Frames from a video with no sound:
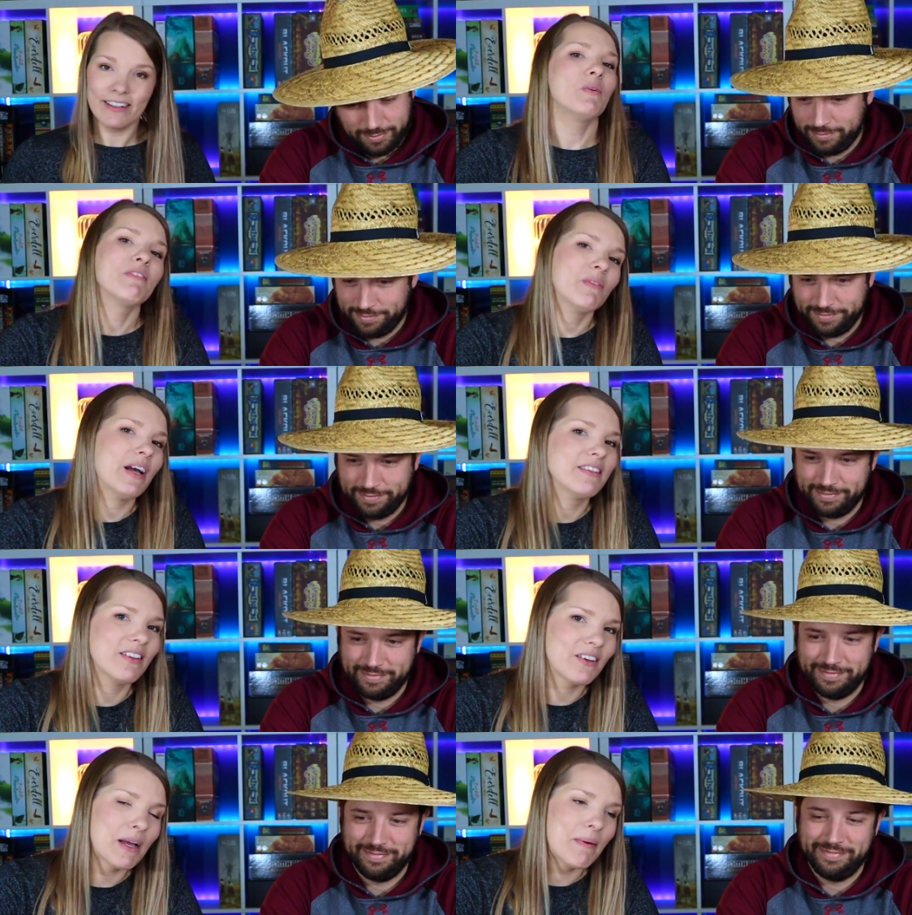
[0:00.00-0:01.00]
Speaker 1: We had to
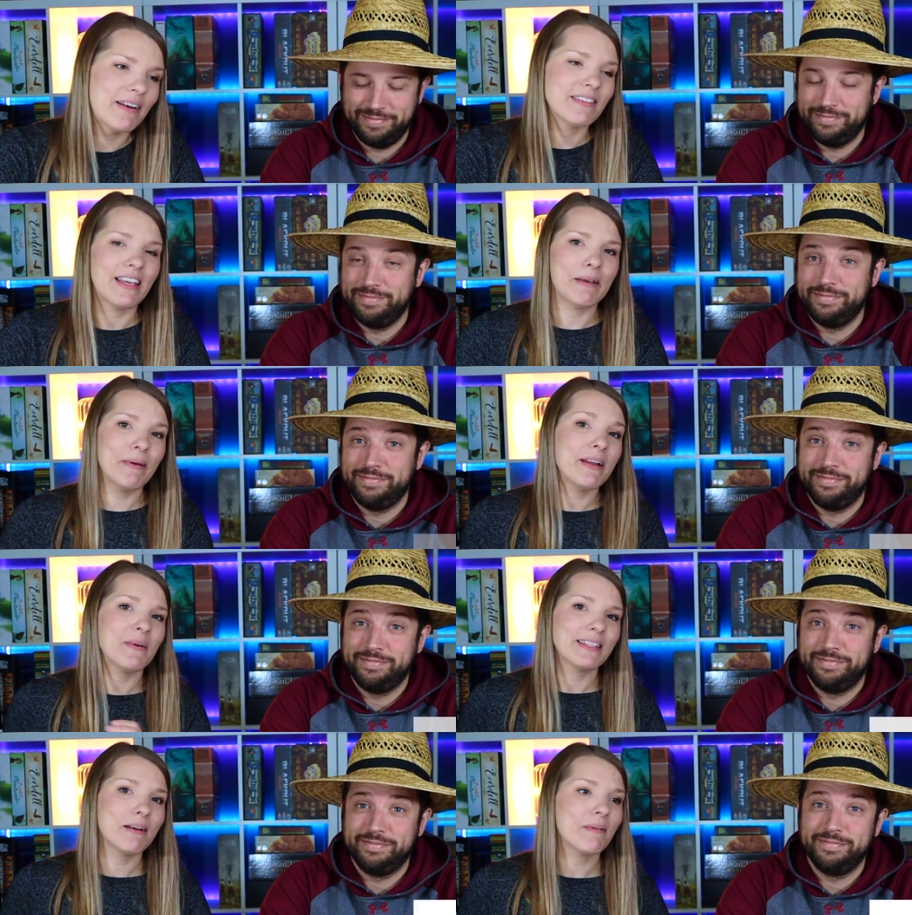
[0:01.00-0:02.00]
look up how to say it, but
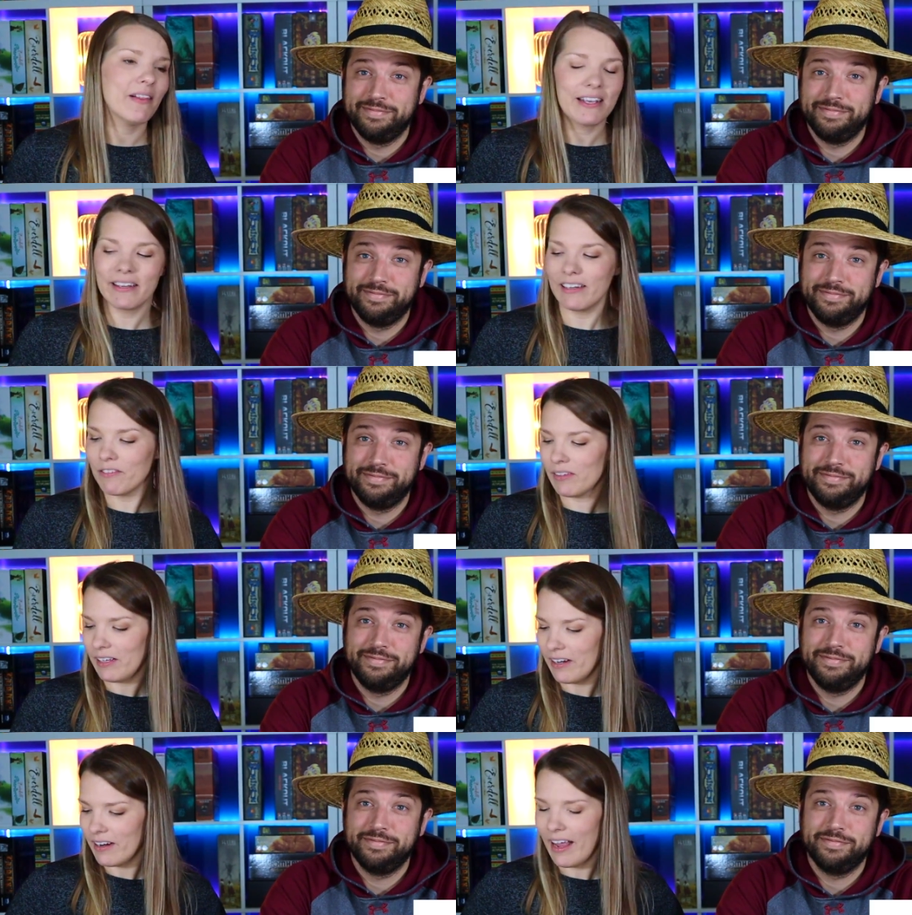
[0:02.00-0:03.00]
anyways, I'm calling it
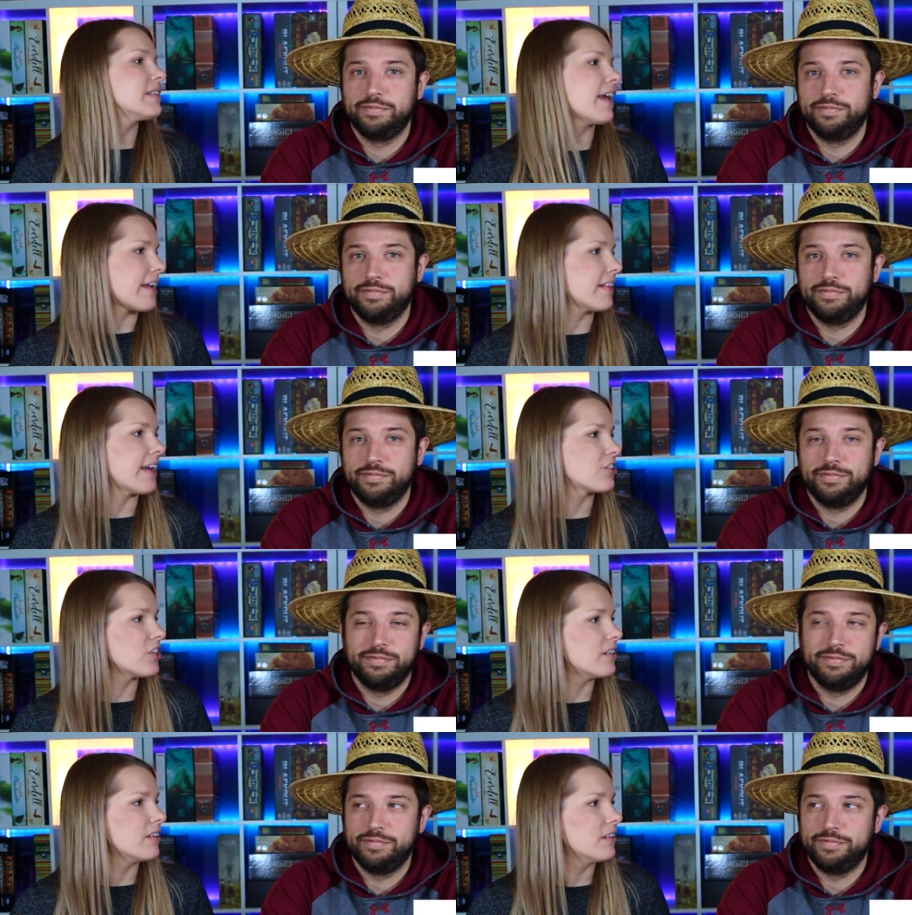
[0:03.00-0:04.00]
Nidavalier. Set
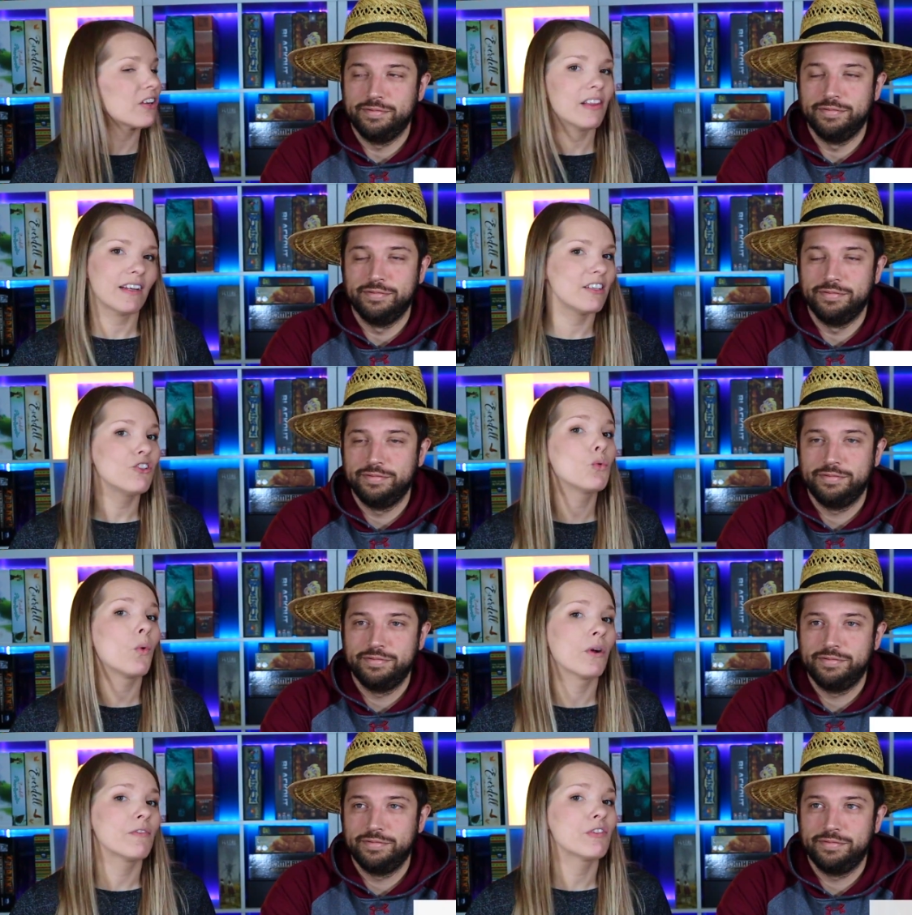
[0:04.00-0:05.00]
collection. You're collecting mm-hmm.
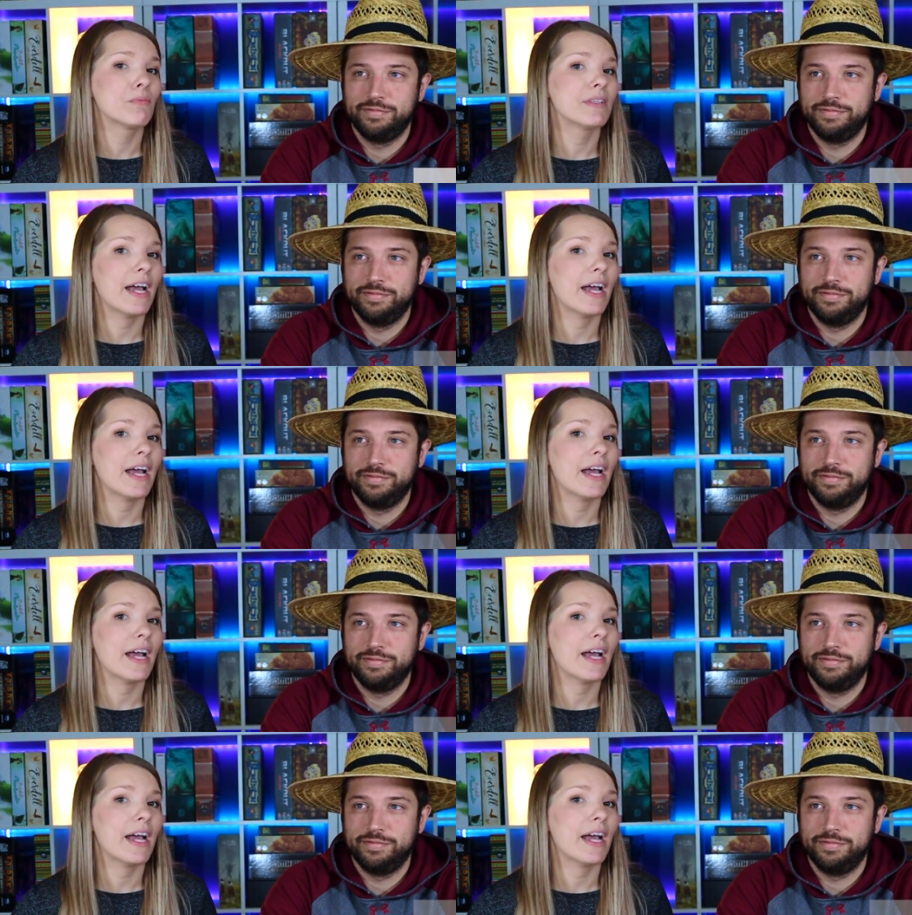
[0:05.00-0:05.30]
dwarves from